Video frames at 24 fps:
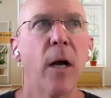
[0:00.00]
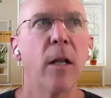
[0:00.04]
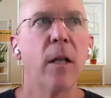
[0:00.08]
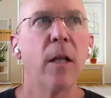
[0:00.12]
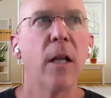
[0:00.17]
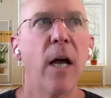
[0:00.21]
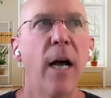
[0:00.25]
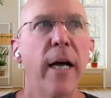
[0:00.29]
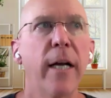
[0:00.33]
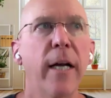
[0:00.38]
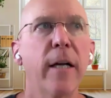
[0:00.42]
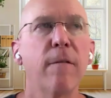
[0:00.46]

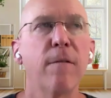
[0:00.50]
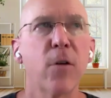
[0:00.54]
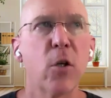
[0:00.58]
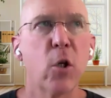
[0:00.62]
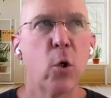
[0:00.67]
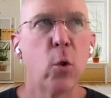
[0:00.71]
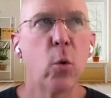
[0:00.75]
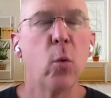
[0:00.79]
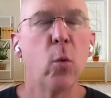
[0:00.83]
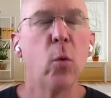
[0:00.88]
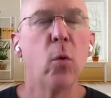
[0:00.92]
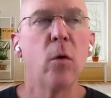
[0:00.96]
lot
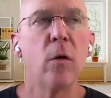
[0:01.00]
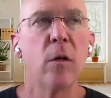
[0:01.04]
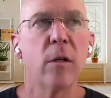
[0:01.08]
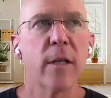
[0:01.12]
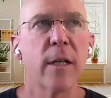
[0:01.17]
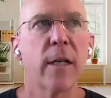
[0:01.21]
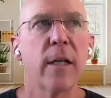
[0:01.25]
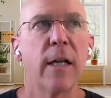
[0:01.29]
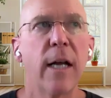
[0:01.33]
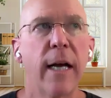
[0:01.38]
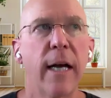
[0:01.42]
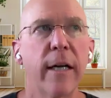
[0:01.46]
of
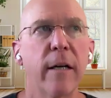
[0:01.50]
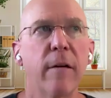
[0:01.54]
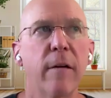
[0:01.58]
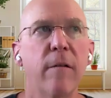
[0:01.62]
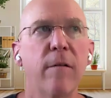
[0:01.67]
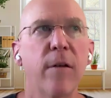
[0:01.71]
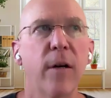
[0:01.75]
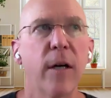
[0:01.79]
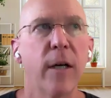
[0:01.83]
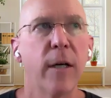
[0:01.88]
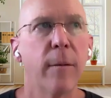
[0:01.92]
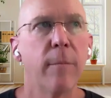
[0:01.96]
tools and a lot
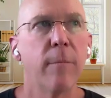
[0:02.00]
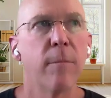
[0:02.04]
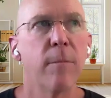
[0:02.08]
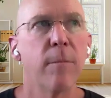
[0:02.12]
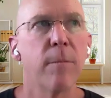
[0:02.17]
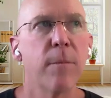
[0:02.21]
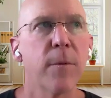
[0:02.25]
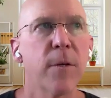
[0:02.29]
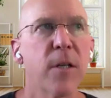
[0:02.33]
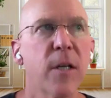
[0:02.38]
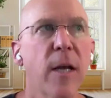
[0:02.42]
of